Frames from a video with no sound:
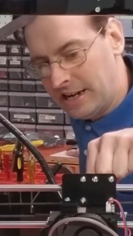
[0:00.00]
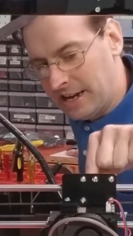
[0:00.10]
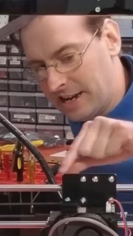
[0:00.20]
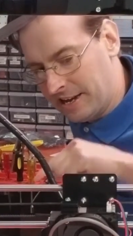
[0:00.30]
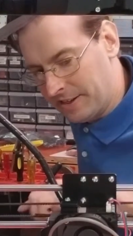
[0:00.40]

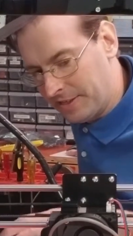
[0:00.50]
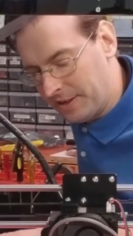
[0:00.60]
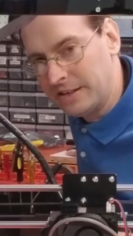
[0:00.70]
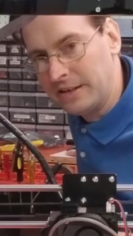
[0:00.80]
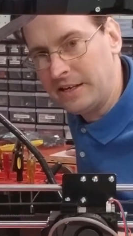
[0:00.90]
and
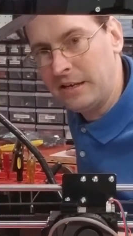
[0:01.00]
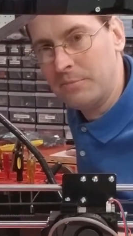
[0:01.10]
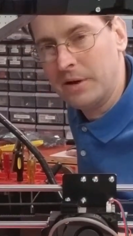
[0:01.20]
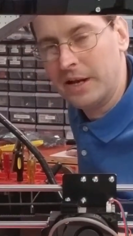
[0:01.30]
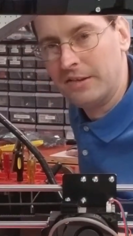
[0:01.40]
the heat
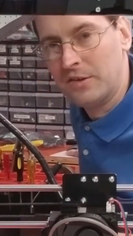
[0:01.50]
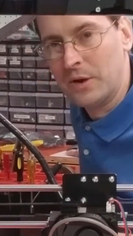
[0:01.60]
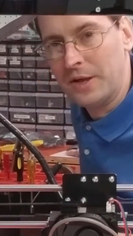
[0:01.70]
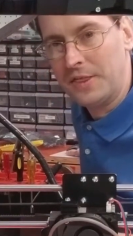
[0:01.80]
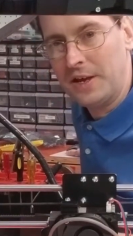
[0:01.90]
bed, so
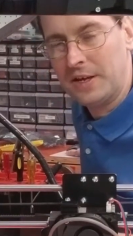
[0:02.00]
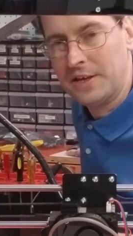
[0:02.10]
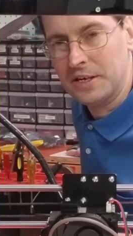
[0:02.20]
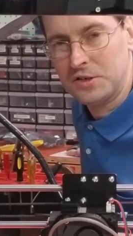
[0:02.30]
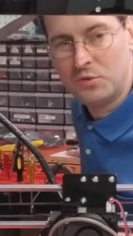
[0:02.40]
I think
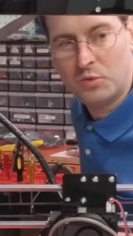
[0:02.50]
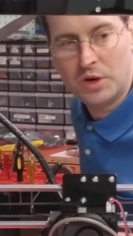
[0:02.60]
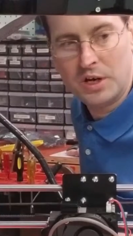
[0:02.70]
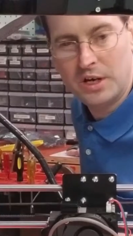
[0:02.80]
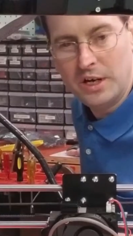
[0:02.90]
that should
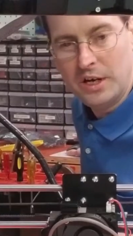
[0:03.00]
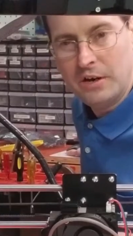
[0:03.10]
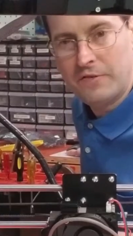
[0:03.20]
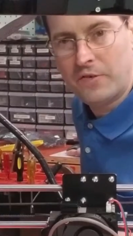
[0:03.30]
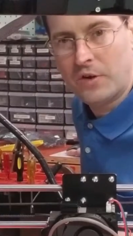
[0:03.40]
work
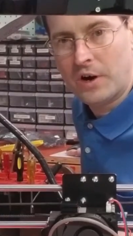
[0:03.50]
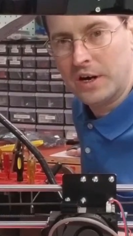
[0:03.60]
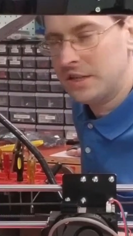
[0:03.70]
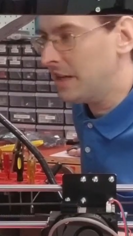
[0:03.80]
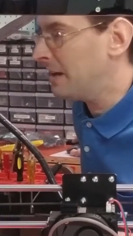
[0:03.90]
for
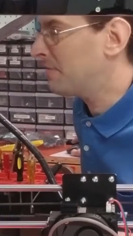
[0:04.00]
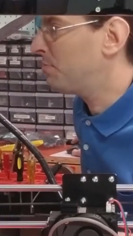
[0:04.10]
our test